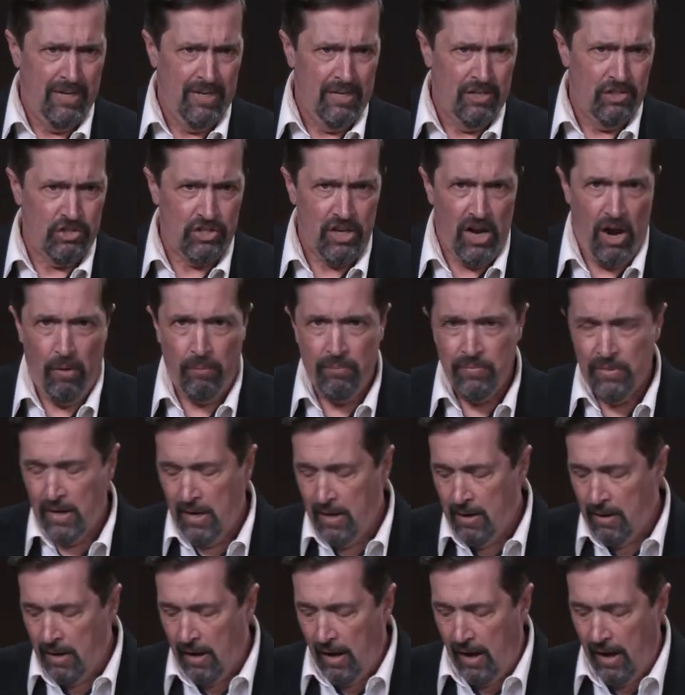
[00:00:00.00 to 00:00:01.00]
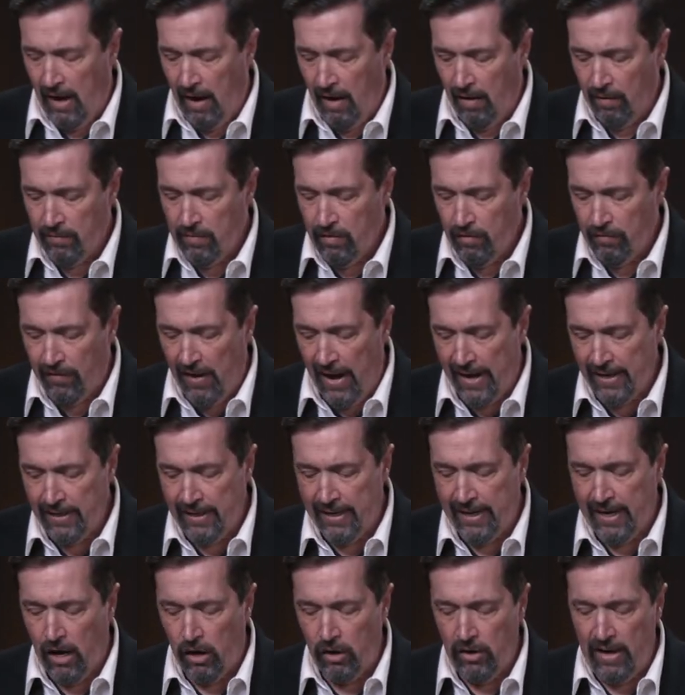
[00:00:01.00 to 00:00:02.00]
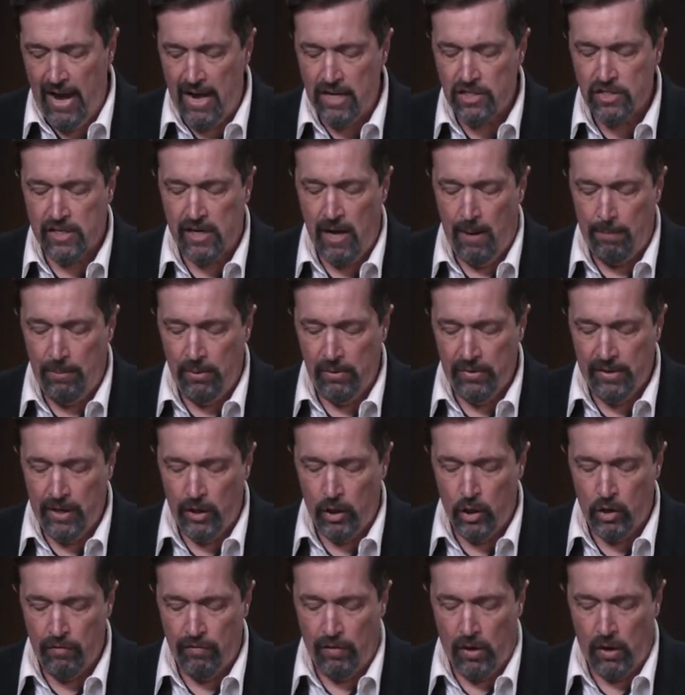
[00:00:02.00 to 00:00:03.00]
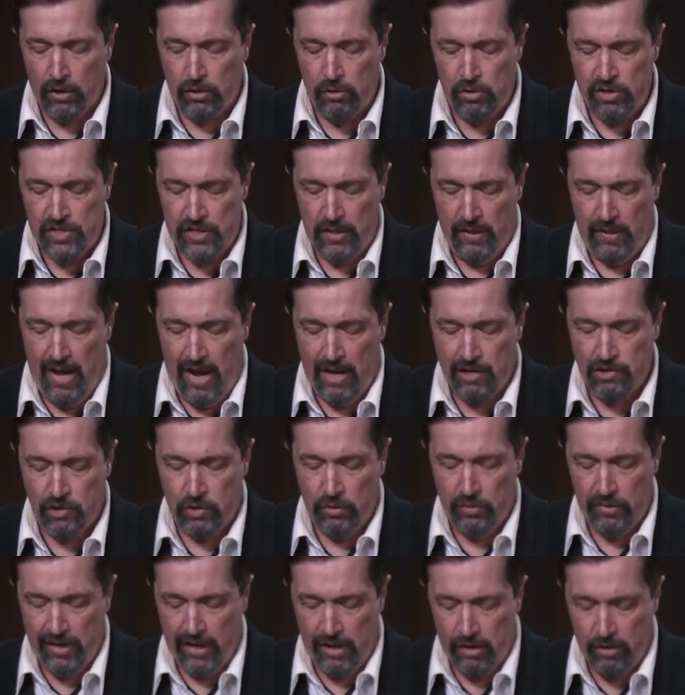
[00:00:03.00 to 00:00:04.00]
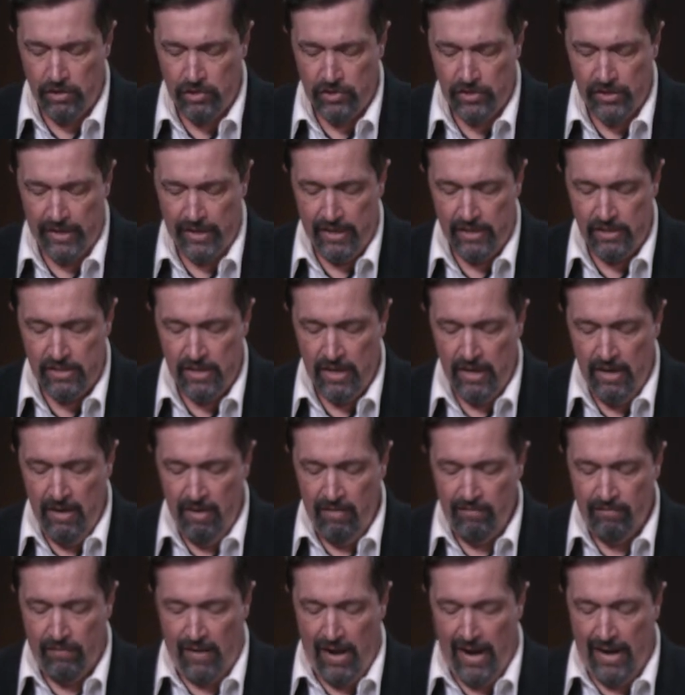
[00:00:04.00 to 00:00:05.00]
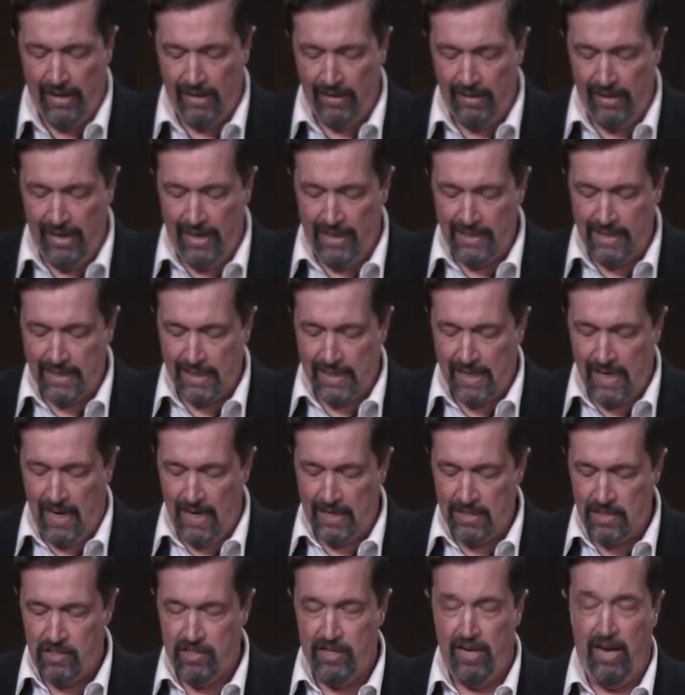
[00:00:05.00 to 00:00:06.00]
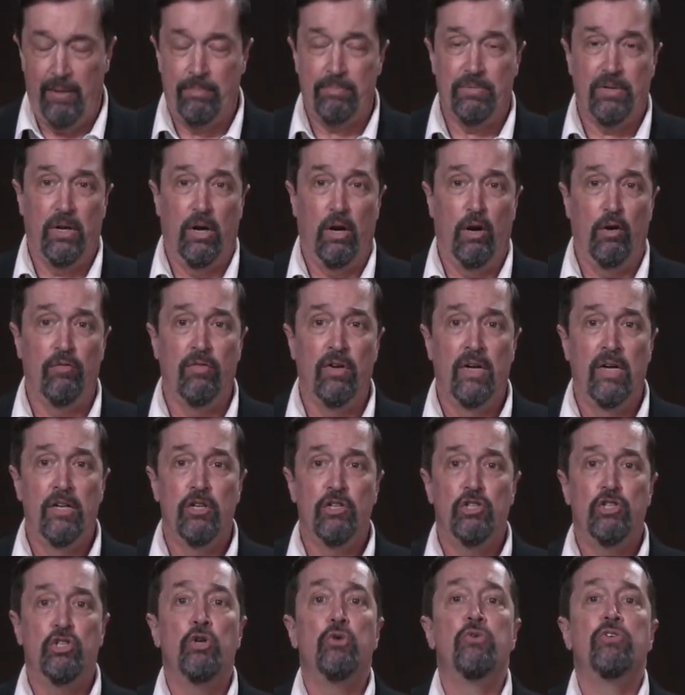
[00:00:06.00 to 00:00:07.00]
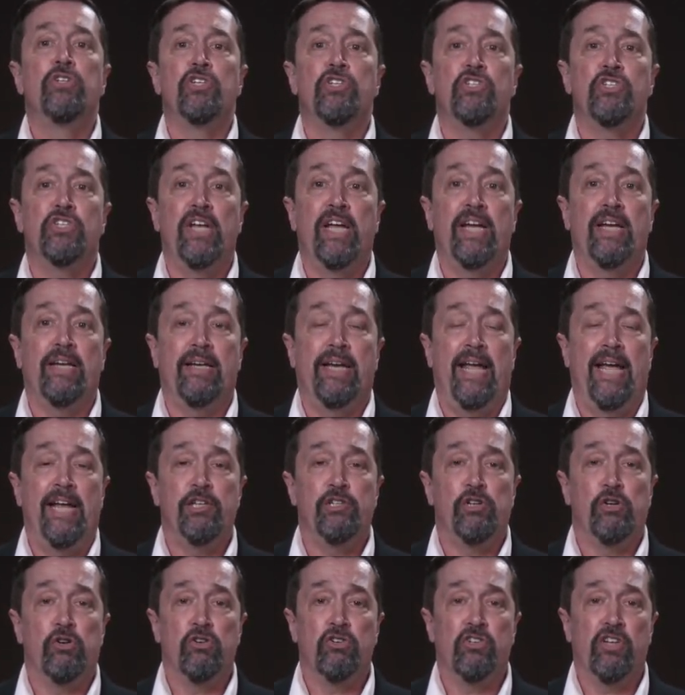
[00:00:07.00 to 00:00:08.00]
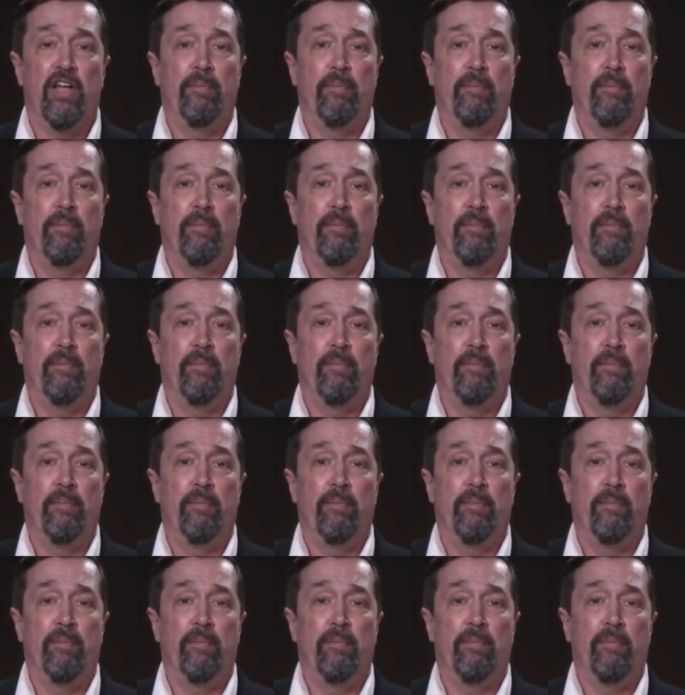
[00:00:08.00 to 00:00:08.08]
So uh, finally, our last couple here of our Christological heresies violate the concept of two distinct natures.